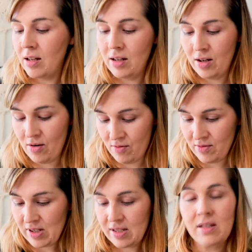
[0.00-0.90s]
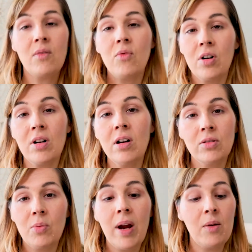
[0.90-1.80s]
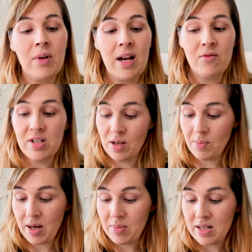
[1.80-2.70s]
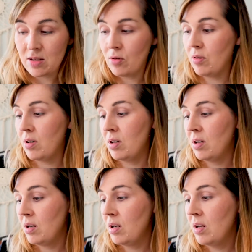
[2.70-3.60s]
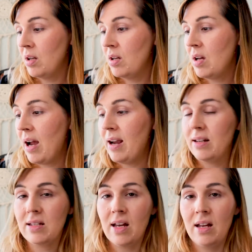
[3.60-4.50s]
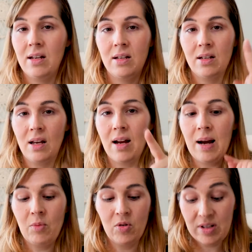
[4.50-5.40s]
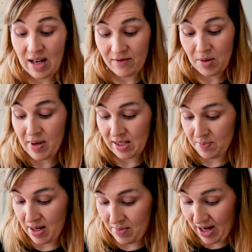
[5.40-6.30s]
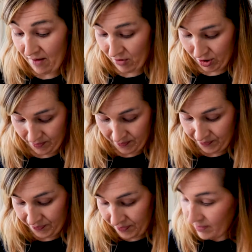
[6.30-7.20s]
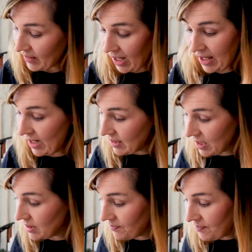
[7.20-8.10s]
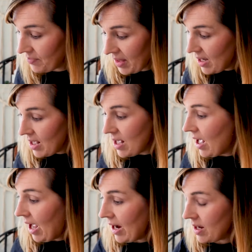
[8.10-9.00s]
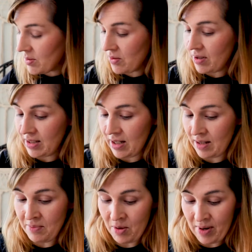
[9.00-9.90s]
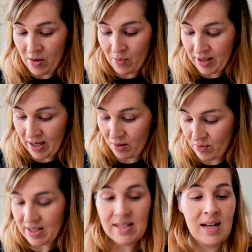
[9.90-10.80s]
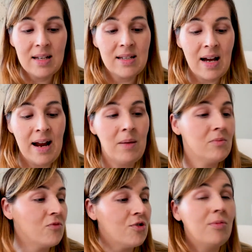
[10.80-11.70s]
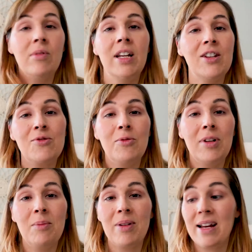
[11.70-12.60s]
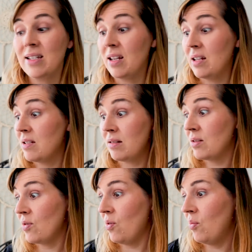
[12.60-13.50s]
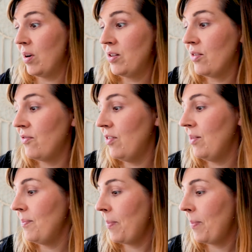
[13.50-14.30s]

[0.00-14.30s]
you know, somewhere along the way when I was in a baby store, I said, I'm going to have the best baby ever, and I did. I absolutely did. No matter what anyone says, I am truly blessed. He's so wonderful.